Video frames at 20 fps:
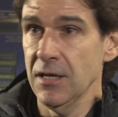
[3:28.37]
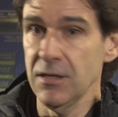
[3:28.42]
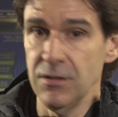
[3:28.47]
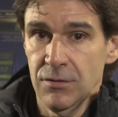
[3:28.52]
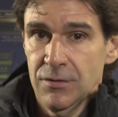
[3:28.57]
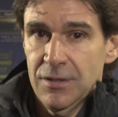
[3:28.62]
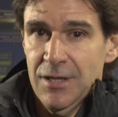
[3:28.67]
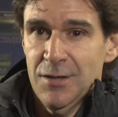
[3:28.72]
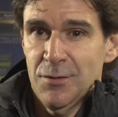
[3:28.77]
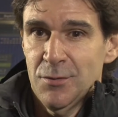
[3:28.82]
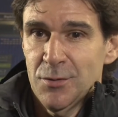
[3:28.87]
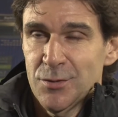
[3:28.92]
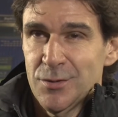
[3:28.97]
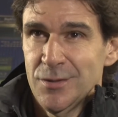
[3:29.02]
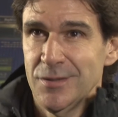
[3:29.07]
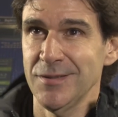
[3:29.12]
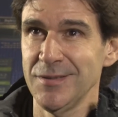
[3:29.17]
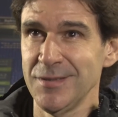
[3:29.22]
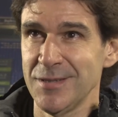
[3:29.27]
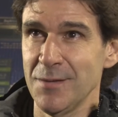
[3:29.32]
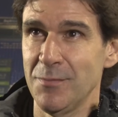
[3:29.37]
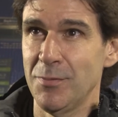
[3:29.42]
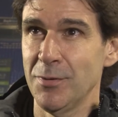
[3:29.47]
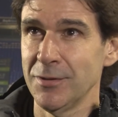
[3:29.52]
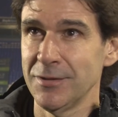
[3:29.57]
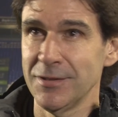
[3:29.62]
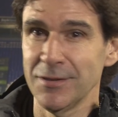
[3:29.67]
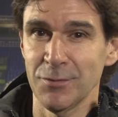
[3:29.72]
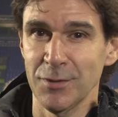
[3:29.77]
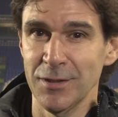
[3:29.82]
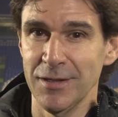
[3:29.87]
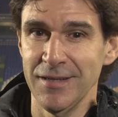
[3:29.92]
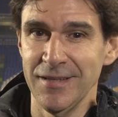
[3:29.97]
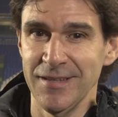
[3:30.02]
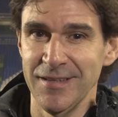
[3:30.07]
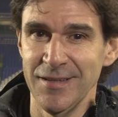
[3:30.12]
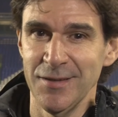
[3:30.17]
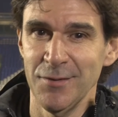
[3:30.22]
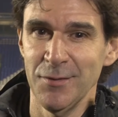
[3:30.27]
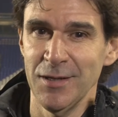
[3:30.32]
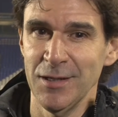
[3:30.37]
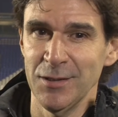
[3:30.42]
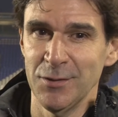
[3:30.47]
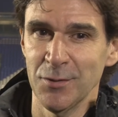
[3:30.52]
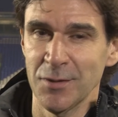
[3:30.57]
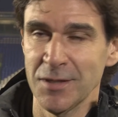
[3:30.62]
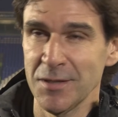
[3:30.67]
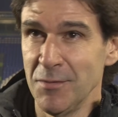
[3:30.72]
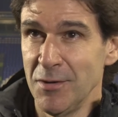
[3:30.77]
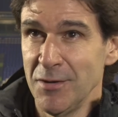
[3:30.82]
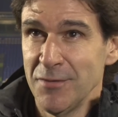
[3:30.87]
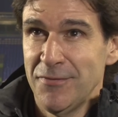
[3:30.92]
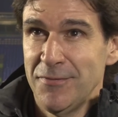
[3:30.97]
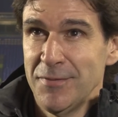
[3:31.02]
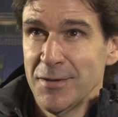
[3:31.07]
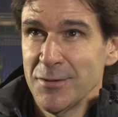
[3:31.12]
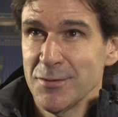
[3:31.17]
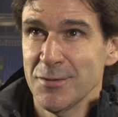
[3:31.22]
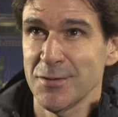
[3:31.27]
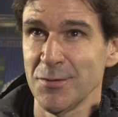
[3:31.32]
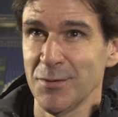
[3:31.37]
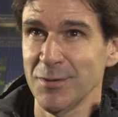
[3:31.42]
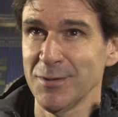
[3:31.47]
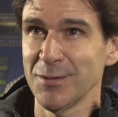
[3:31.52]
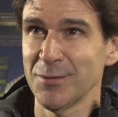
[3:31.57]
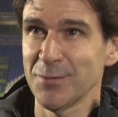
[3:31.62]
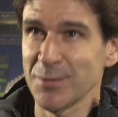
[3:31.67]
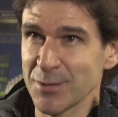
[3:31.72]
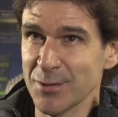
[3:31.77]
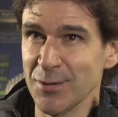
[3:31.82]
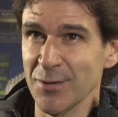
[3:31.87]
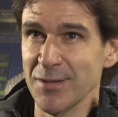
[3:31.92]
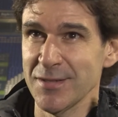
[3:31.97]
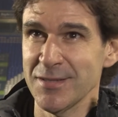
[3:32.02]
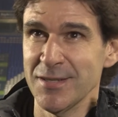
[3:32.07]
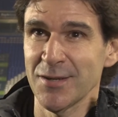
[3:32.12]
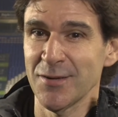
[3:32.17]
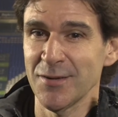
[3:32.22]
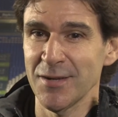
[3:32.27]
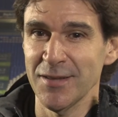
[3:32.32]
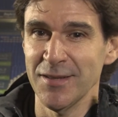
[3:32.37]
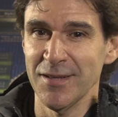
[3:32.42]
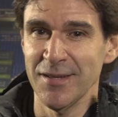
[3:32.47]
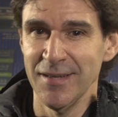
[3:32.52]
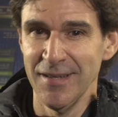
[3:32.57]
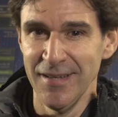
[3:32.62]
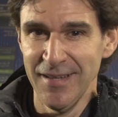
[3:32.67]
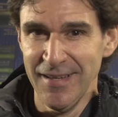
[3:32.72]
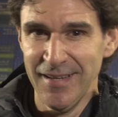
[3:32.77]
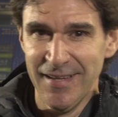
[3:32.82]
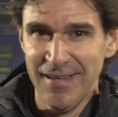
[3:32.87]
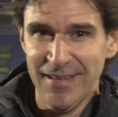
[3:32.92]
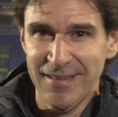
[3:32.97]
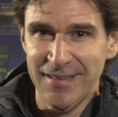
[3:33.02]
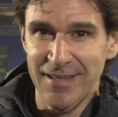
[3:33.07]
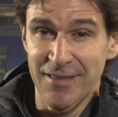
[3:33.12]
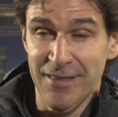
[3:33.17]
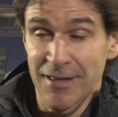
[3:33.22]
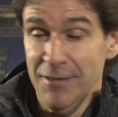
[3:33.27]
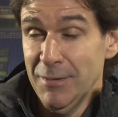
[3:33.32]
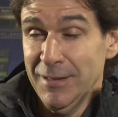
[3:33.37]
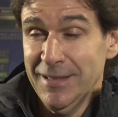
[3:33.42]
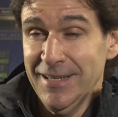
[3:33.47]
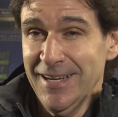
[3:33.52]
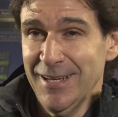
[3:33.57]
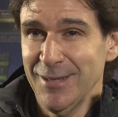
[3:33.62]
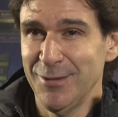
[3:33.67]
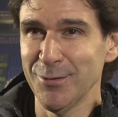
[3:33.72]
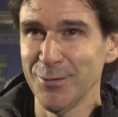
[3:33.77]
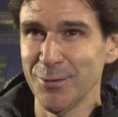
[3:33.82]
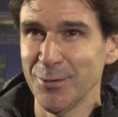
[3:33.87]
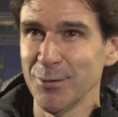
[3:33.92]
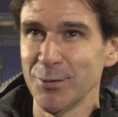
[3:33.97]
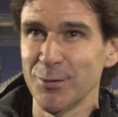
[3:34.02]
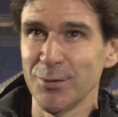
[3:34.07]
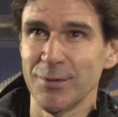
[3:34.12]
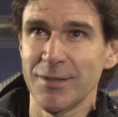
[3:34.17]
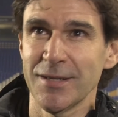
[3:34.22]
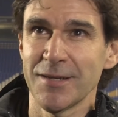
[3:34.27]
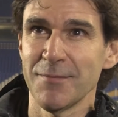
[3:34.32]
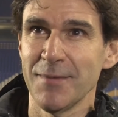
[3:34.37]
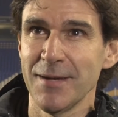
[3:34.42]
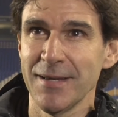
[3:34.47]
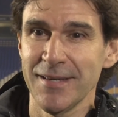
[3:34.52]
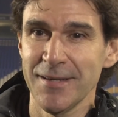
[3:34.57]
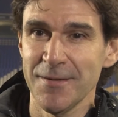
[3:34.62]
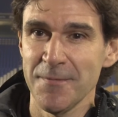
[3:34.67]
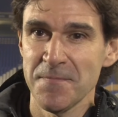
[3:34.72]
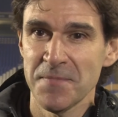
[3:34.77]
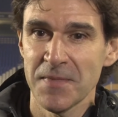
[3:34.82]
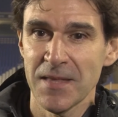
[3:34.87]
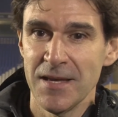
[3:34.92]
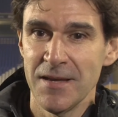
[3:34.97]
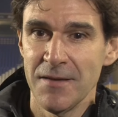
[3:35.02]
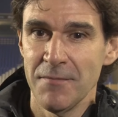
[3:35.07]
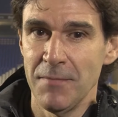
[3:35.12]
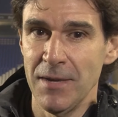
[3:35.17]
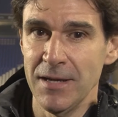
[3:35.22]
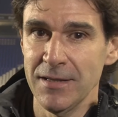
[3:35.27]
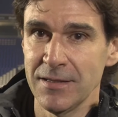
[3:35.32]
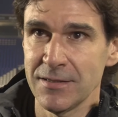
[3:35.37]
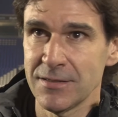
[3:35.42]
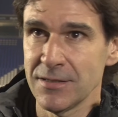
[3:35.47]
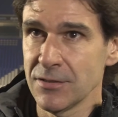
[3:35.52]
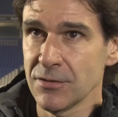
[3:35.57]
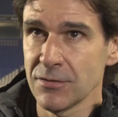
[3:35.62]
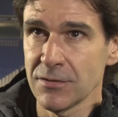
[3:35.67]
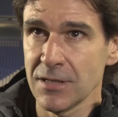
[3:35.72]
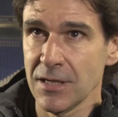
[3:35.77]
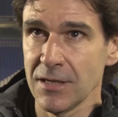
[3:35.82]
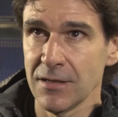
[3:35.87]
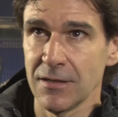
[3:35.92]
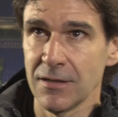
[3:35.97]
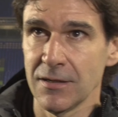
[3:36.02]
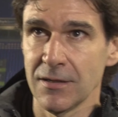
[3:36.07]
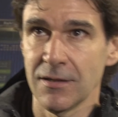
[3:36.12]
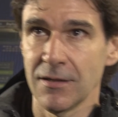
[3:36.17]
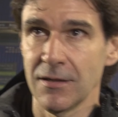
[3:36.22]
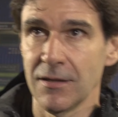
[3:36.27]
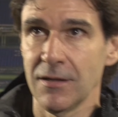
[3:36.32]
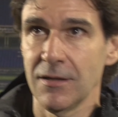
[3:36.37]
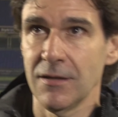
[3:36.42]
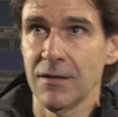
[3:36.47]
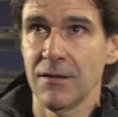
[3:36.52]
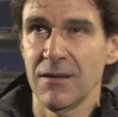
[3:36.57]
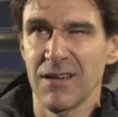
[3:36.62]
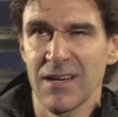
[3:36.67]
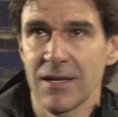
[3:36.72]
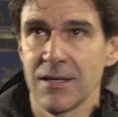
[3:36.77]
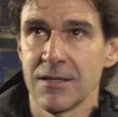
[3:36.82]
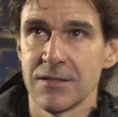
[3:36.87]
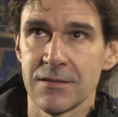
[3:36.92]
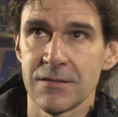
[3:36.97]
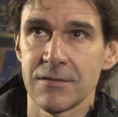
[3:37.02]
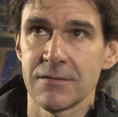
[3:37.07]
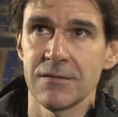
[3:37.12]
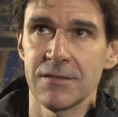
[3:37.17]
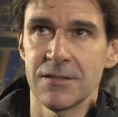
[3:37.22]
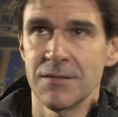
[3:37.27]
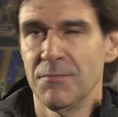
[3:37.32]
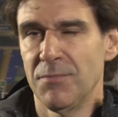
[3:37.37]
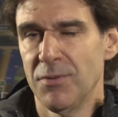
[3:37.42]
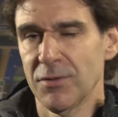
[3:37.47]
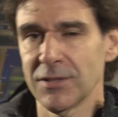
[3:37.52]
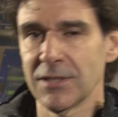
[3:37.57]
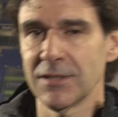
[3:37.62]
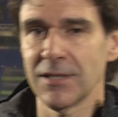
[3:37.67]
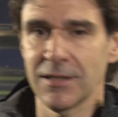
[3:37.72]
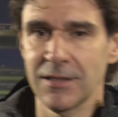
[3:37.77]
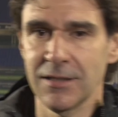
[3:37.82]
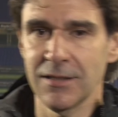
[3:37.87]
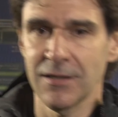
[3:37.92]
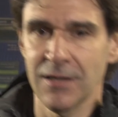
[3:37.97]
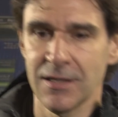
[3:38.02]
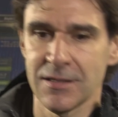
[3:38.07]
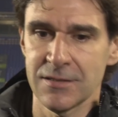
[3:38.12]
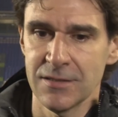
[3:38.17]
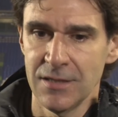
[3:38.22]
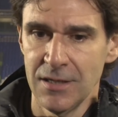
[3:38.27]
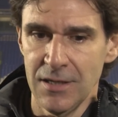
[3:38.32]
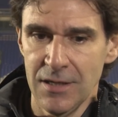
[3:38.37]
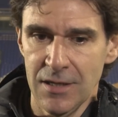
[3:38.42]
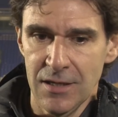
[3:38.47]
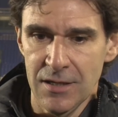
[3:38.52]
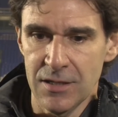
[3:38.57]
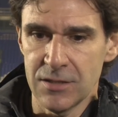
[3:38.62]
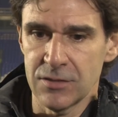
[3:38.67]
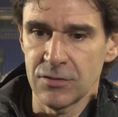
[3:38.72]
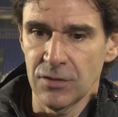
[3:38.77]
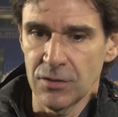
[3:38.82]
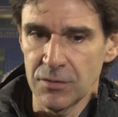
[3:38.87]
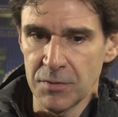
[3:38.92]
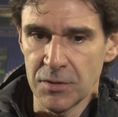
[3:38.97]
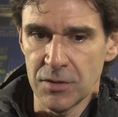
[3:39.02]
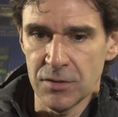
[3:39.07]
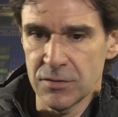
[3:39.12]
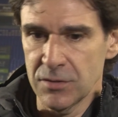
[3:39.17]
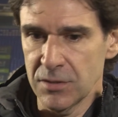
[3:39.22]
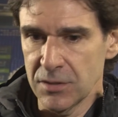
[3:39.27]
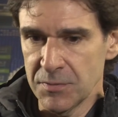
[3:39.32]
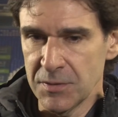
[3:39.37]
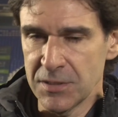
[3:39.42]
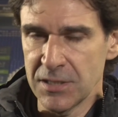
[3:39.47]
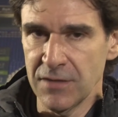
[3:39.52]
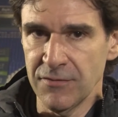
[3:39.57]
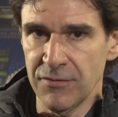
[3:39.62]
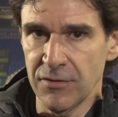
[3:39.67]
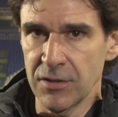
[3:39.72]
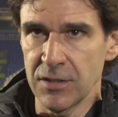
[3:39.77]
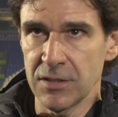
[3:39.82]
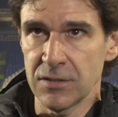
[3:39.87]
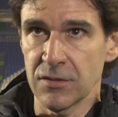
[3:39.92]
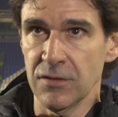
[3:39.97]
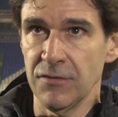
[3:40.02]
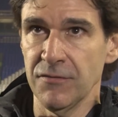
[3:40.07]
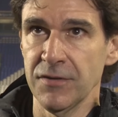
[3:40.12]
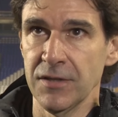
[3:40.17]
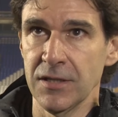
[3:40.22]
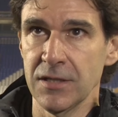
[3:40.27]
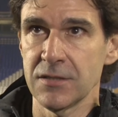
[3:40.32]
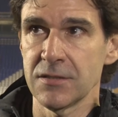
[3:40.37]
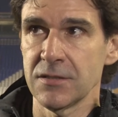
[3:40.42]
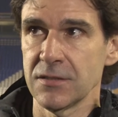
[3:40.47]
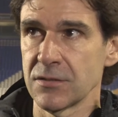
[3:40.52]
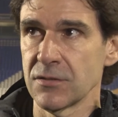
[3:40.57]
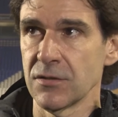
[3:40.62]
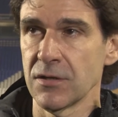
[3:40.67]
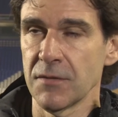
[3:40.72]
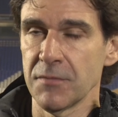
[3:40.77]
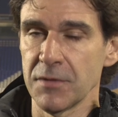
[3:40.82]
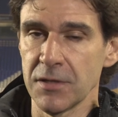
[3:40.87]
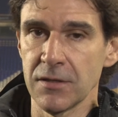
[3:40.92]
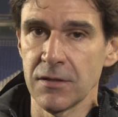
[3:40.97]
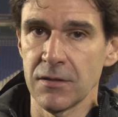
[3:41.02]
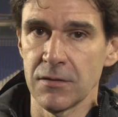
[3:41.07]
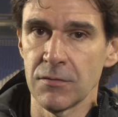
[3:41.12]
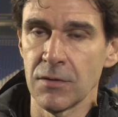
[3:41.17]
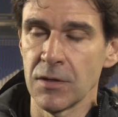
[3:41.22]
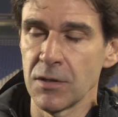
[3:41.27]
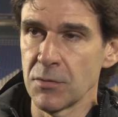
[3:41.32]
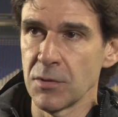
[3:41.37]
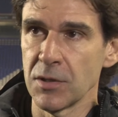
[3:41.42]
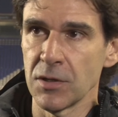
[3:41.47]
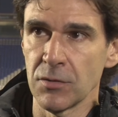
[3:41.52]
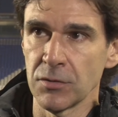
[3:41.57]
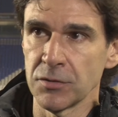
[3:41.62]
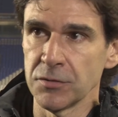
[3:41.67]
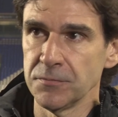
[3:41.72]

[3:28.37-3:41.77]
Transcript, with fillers: I knew that he was uh, disappointed when uh, when I took him off because he wanted to score the second and the, the third, but I had to, to take my my decisions and uh, again it's, it's important that he has scored because especially for his confidence, it's going to be really really good.